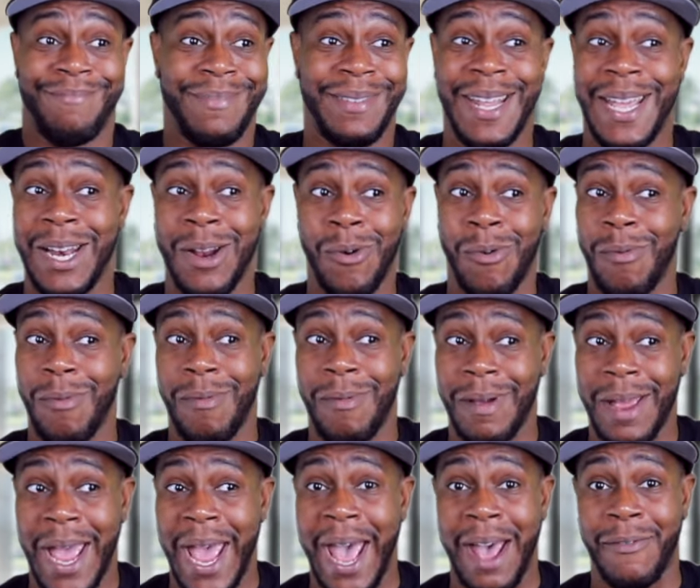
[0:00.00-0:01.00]
they don't
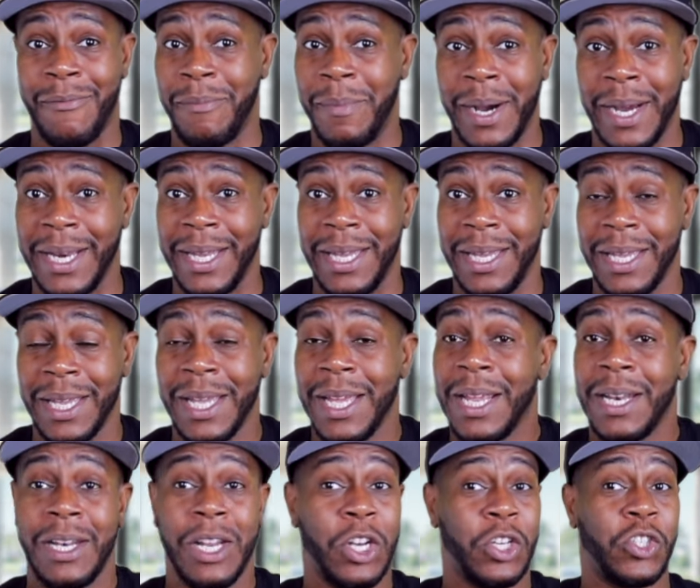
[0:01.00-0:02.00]
have money.
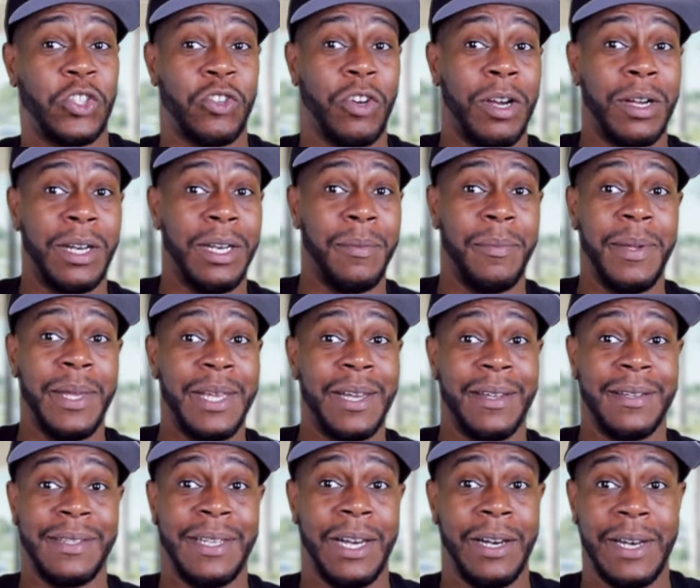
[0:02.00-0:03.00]
They're struggling
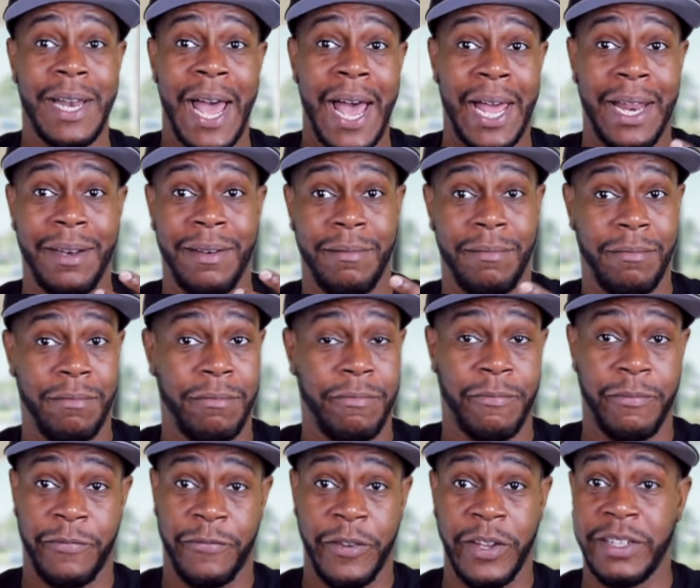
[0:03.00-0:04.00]
because they're not
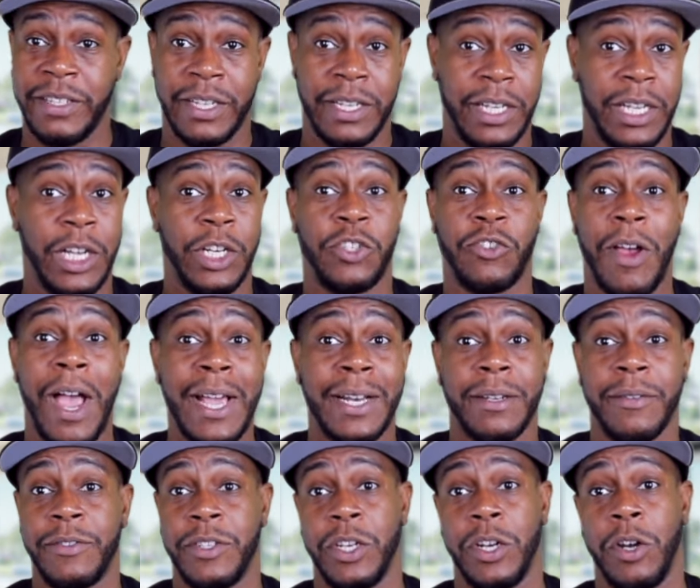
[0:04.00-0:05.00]
physically
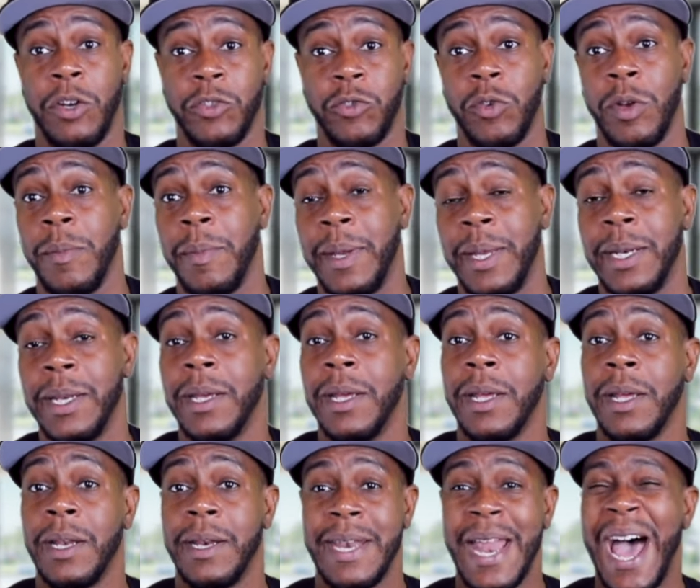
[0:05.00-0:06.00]
attractive to those women,
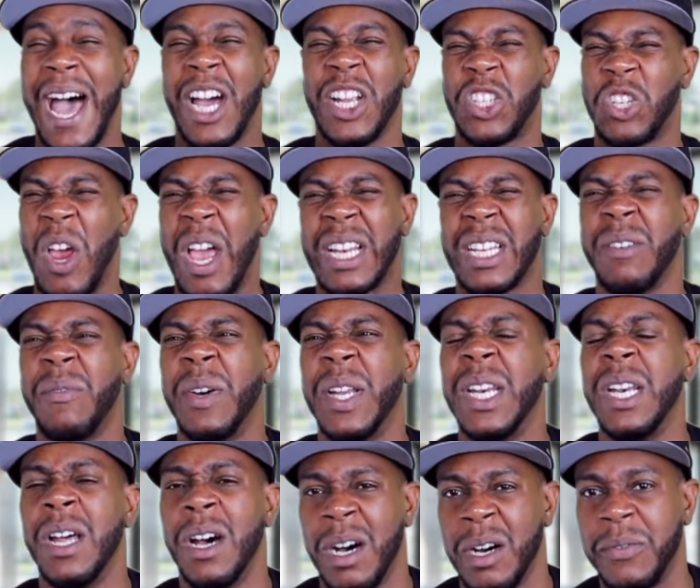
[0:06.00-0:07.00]
not attractive
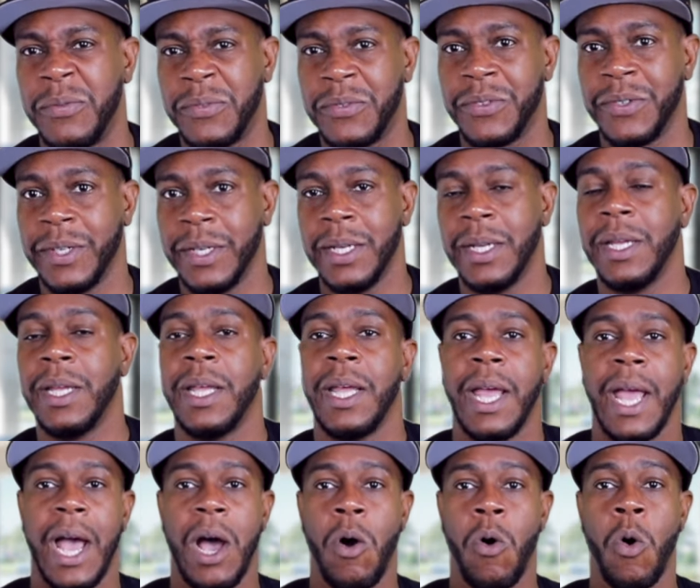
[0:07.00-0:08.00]
enough.
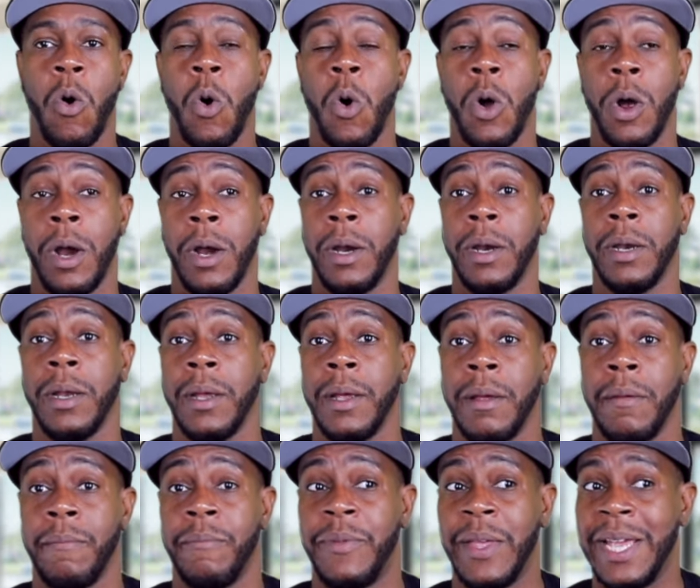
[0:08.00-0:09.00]
Or
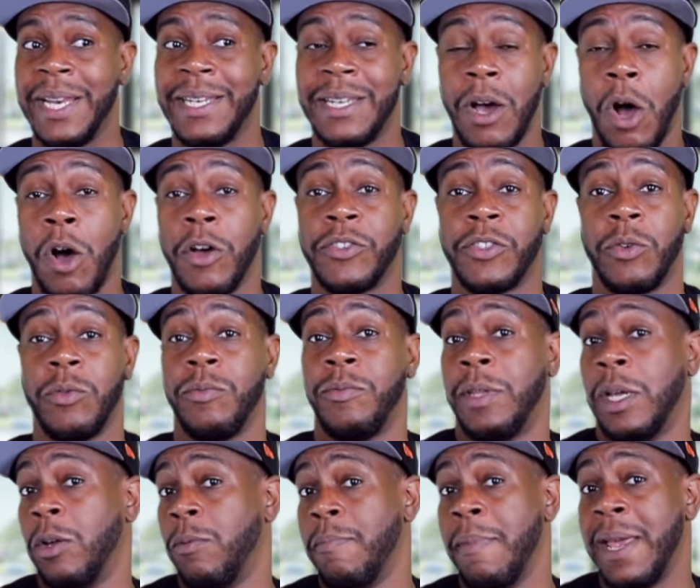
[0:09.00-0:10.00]
they also
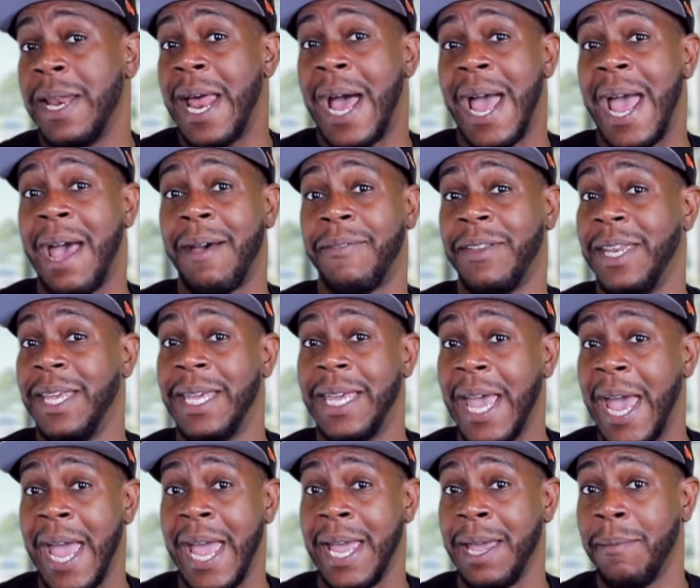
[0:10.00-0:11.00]
may not have any
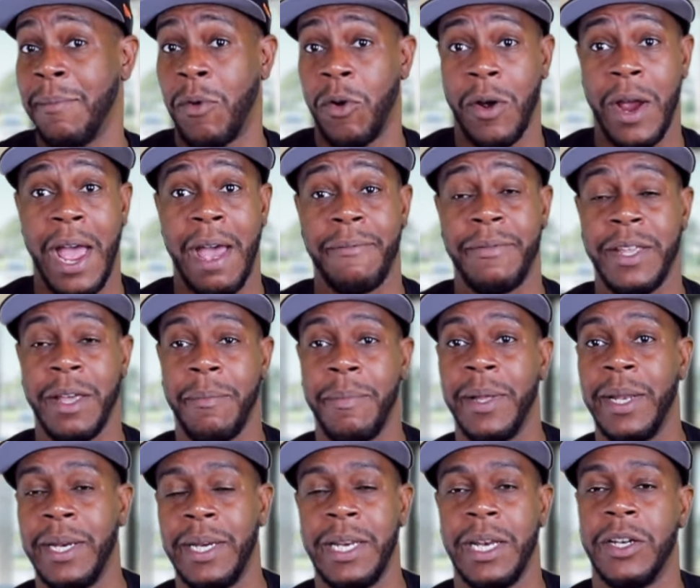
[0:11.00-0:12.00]
game or have the
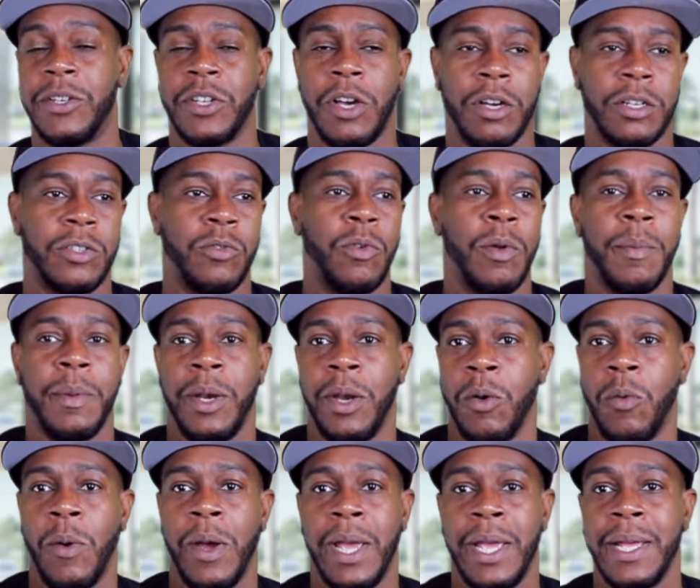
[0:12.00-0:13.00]
ability to talk to women in a
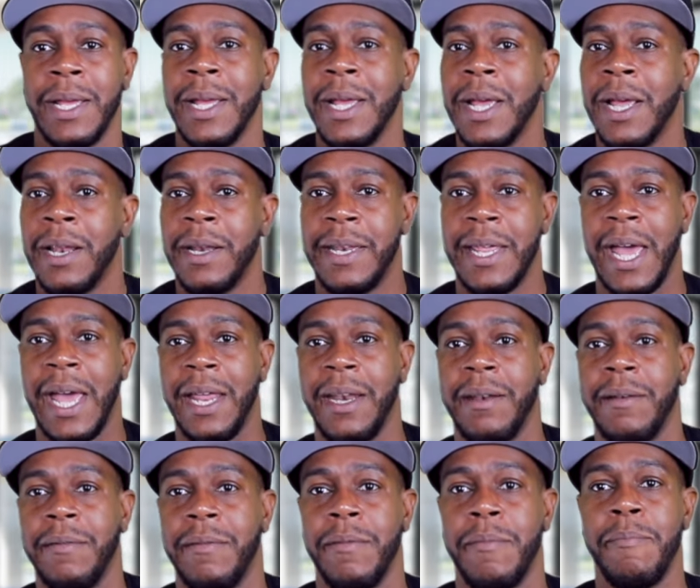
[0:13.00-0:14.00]
way that
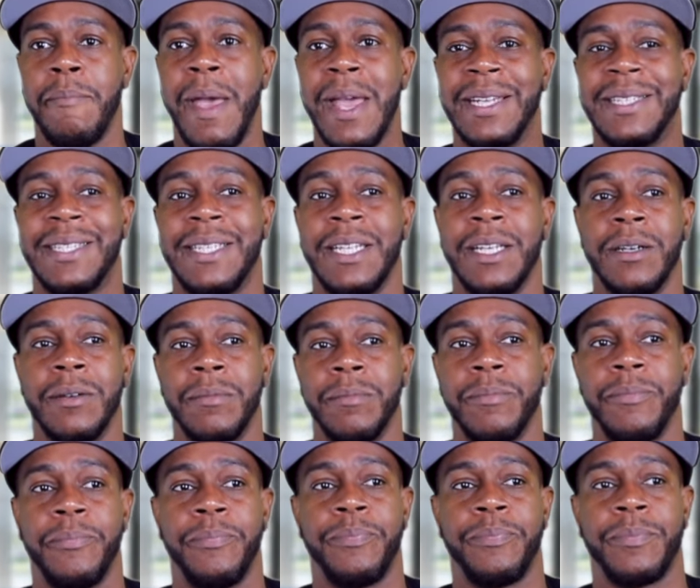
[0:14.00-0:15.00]
makes them